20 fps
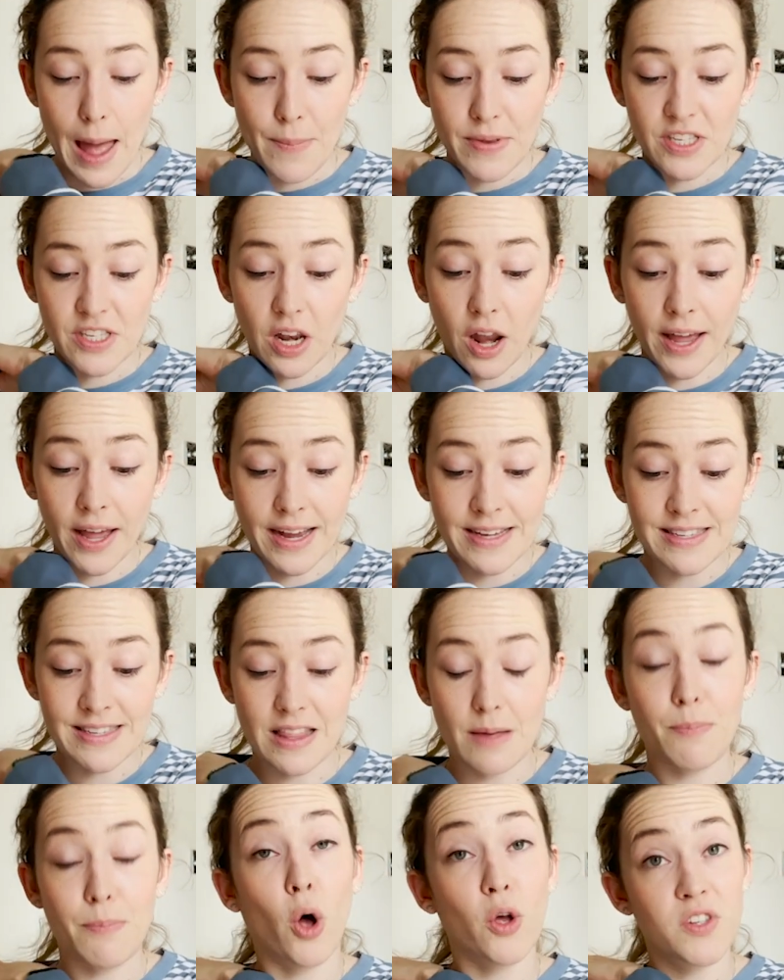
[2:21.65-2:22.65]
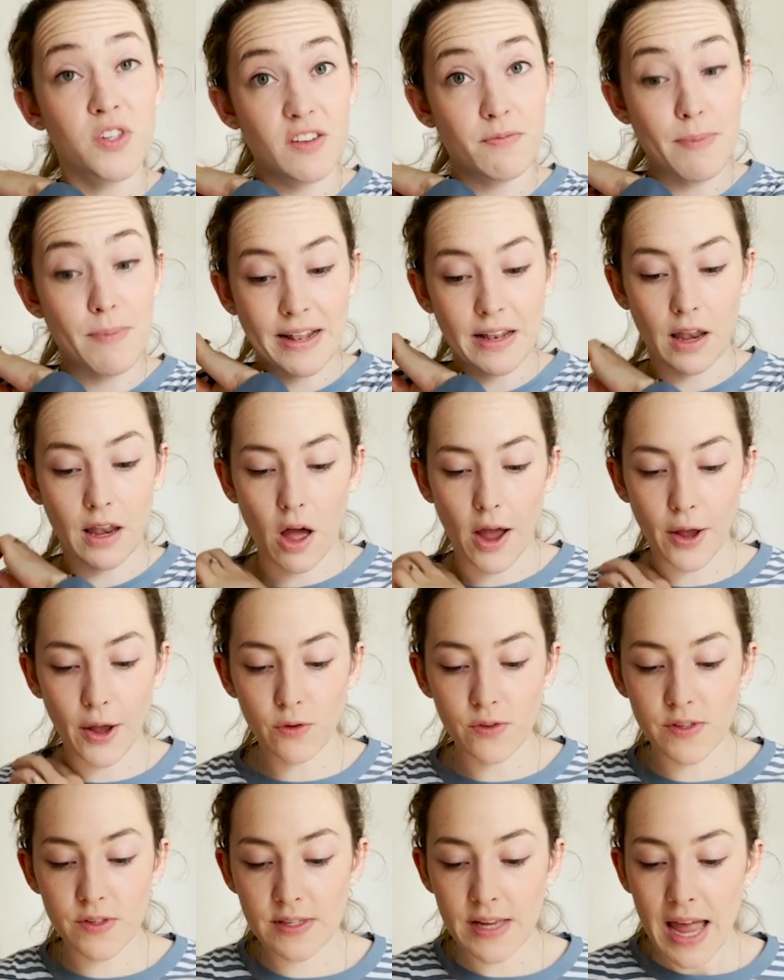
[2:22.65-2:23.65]
So like I said, the positive metal
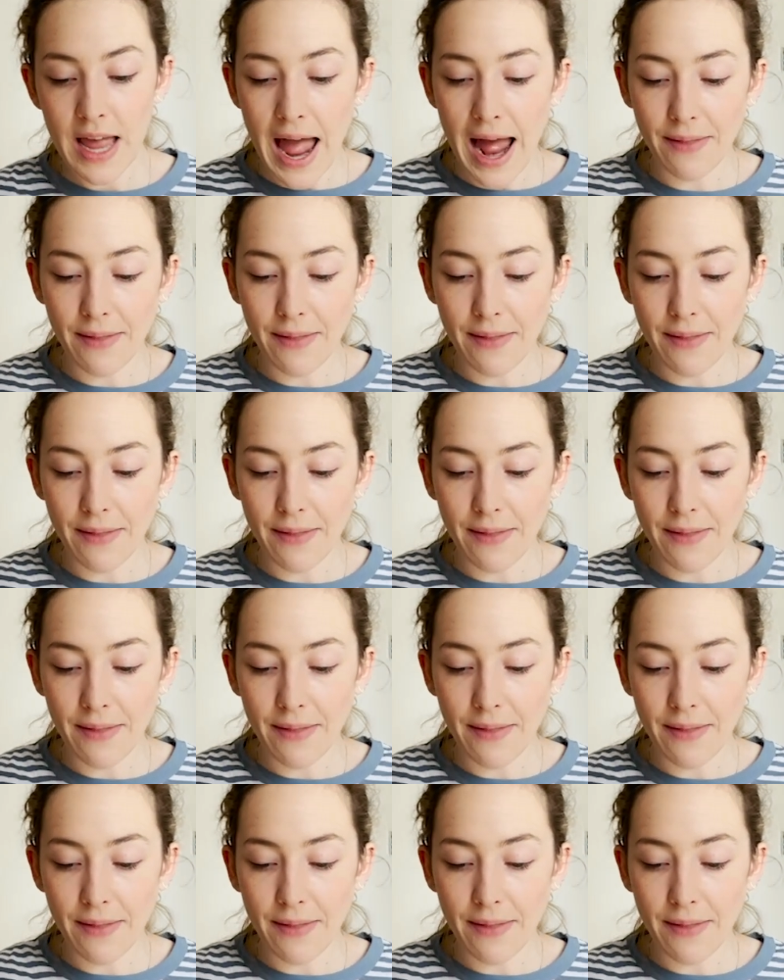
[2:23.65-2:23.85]
ions